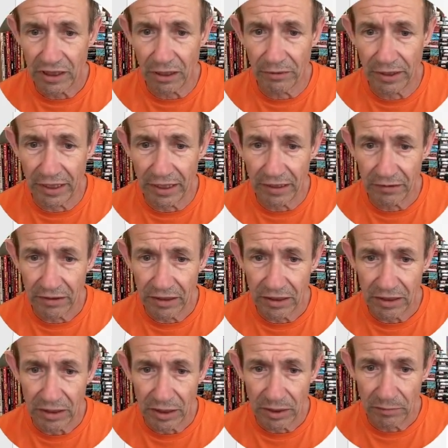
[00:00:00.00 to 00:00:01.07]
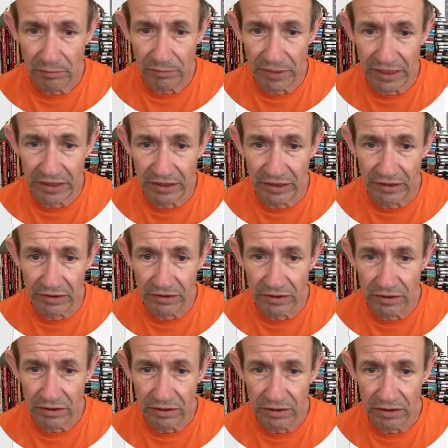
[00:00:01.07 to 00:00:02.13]
go here,
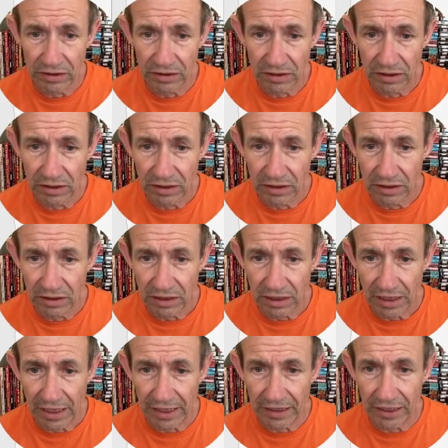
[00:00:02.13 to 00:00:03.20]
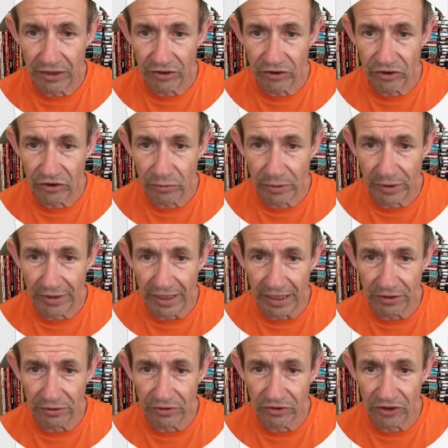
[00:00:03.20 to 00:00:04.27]
median, and then just tweak that,
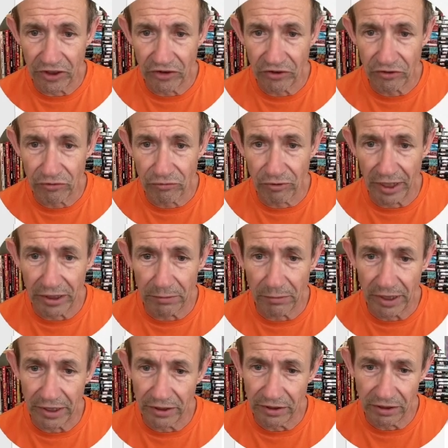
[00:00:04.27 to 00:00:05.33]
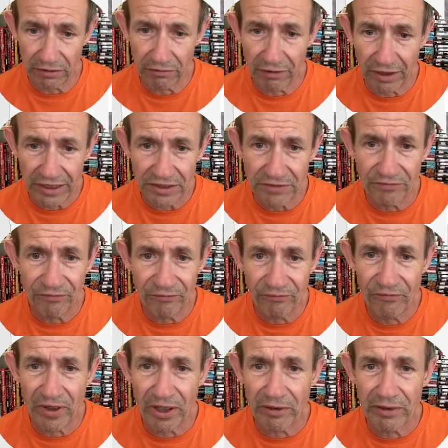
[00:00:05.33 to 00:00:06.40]
and you can see straight away you can create some
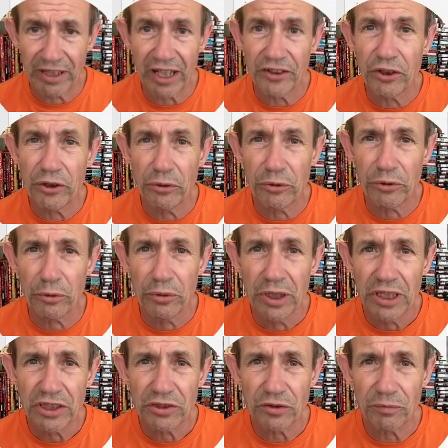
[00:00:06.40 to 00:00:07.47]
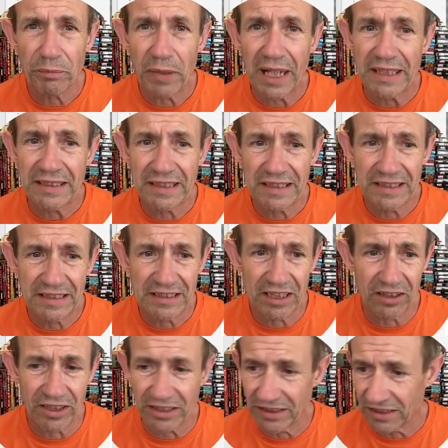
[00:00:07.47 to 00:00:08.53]
very unusual sort of painted
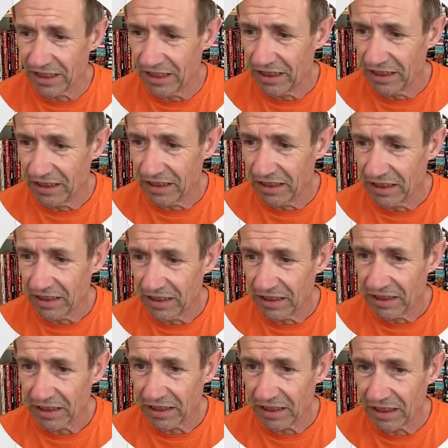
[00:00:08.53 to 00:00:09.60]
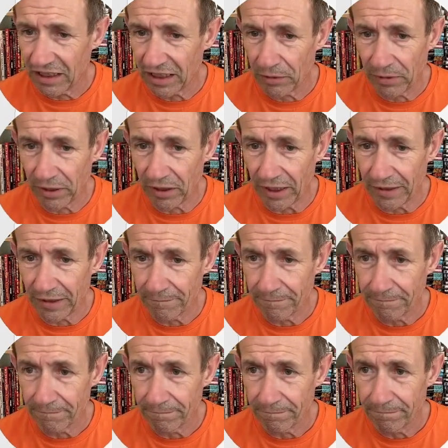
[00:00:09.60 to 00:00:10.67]
designs. Click apply,
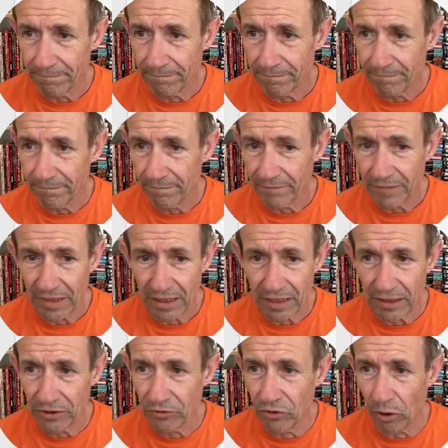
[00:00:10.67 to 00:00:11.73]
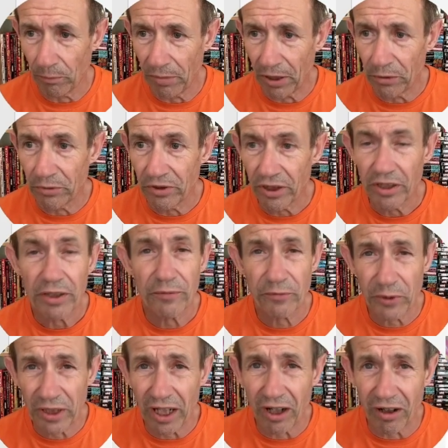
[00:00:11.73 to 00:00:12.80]
and you've got both the
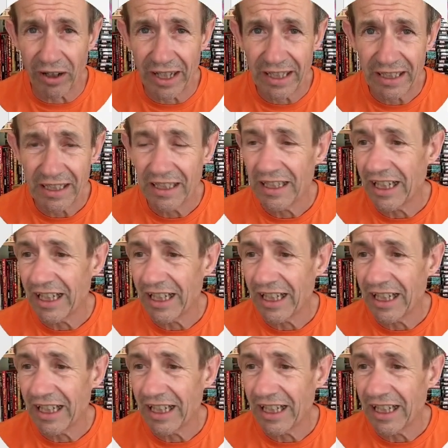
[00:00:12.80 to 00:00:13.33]
free high